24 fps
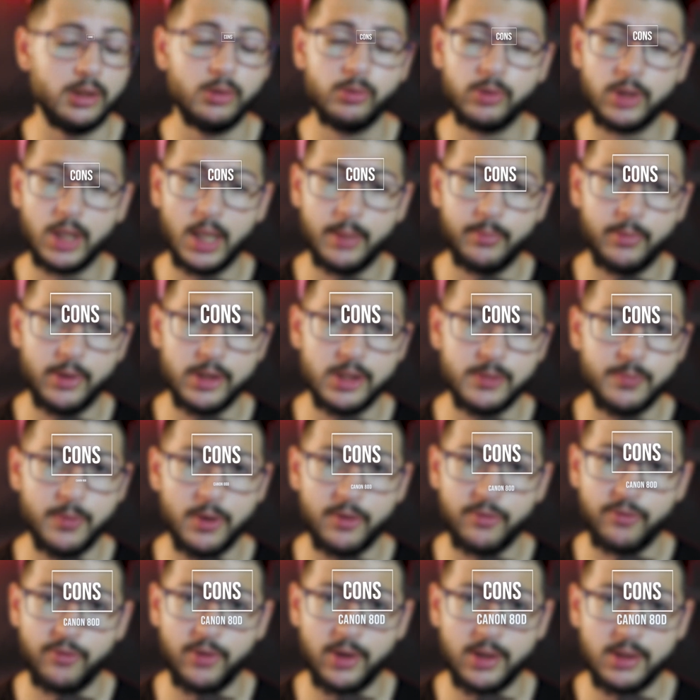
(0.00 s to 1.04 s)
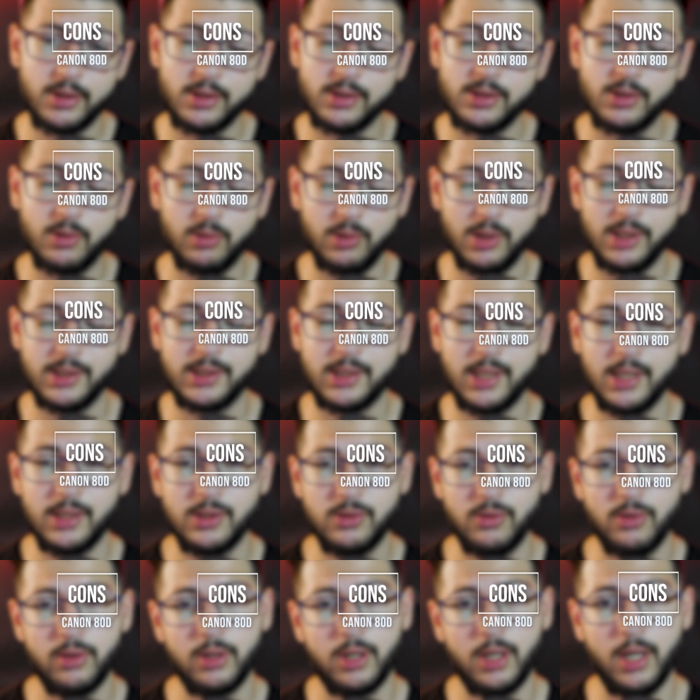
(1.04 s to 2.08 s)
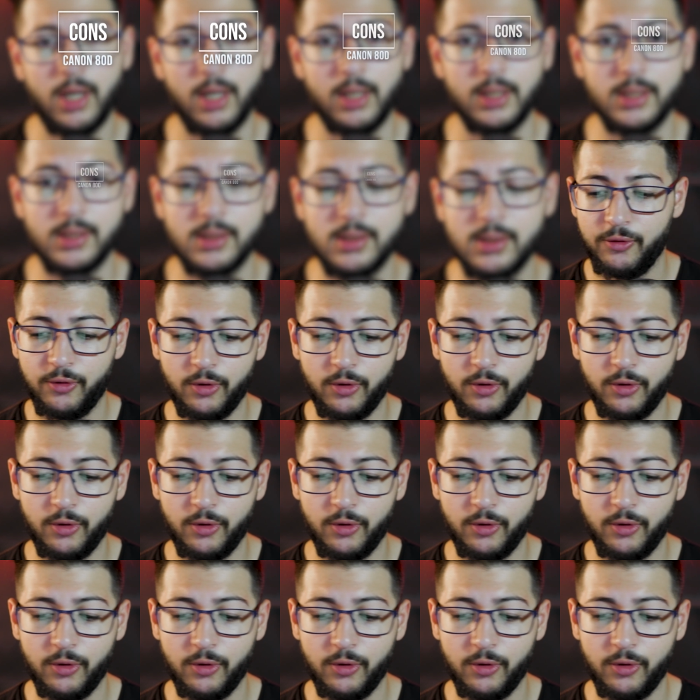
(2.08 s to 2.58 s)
No camera is perfect, so let's get to the cons.